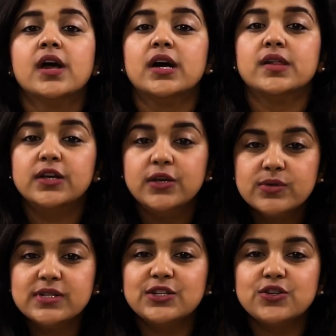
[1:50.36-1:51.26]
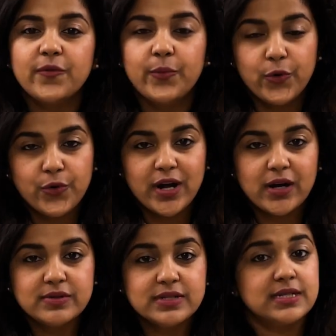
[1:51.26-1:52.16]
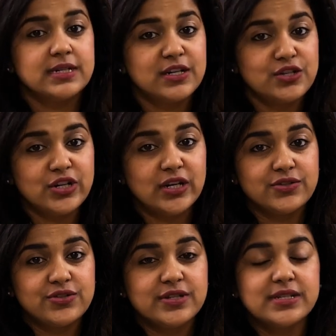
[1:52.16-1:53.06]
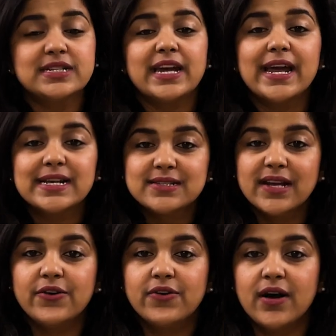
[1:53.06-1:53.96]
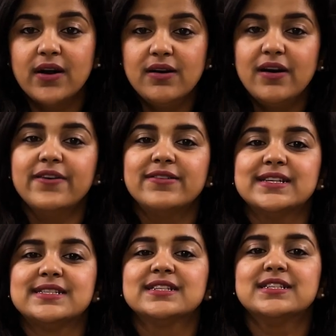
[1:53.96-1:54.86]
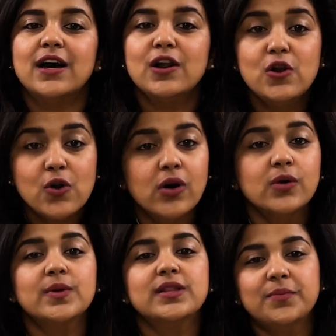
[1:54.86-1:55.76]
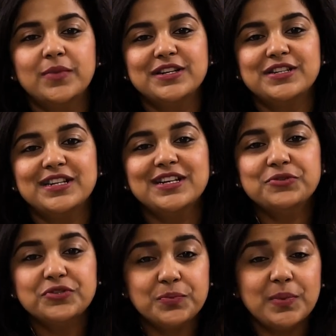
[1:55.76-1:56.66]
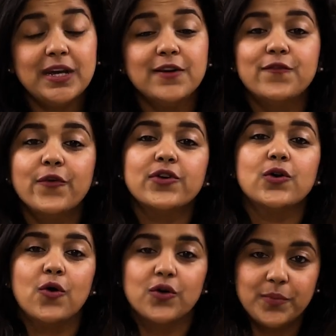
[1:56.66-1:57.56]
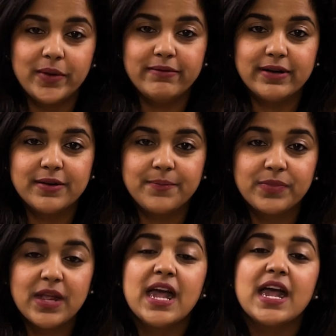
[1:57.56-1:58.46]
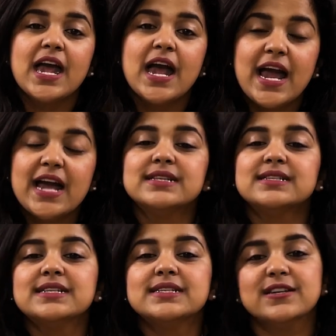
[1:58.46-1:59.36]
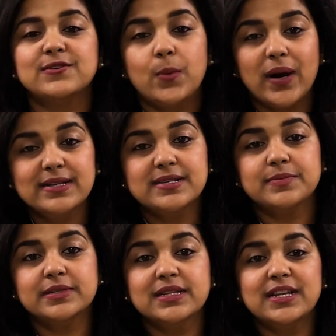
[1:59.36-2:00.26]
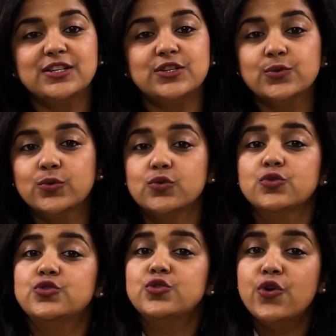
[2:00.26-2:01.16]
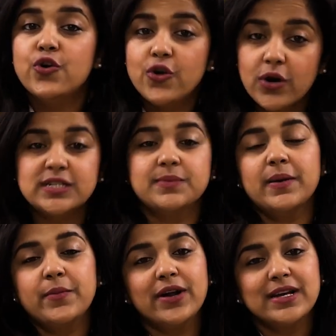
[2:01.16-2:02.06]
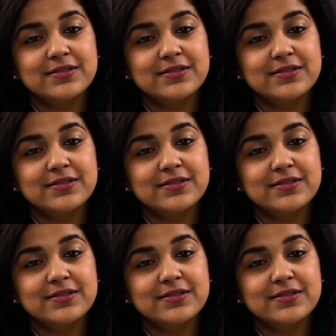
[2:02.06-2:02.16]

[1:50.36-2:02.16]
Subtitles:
The usage of pronouns, conjunctions, etc. are tested along with the ability to speak for a long period. Hence, it is advisable that you do not memorize